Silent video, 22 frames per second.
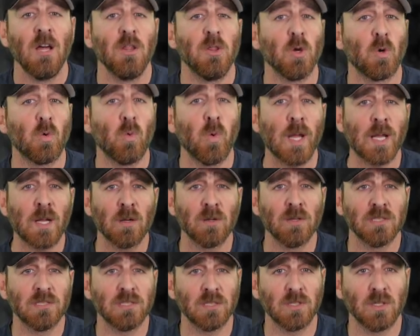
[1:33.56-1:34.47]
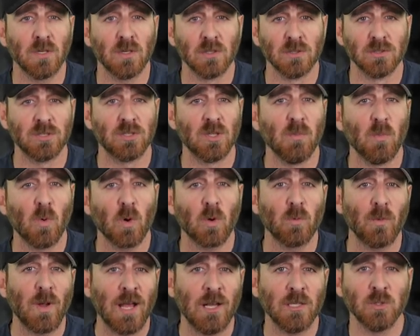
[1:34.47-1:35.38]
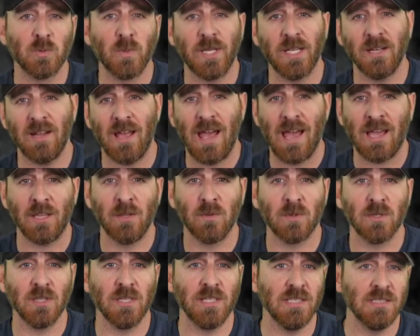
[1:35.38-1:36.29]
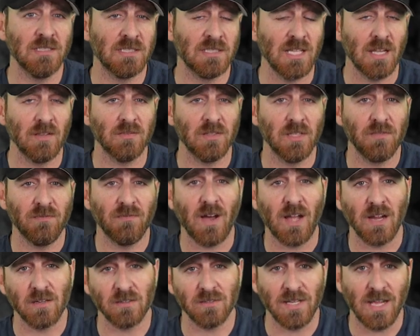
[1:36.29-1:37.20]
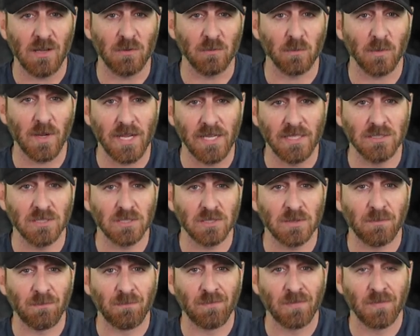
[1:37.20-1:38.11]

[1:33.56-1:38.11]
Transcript: The quicker this occurs, the more rounds we can accurately and safely fire downrange.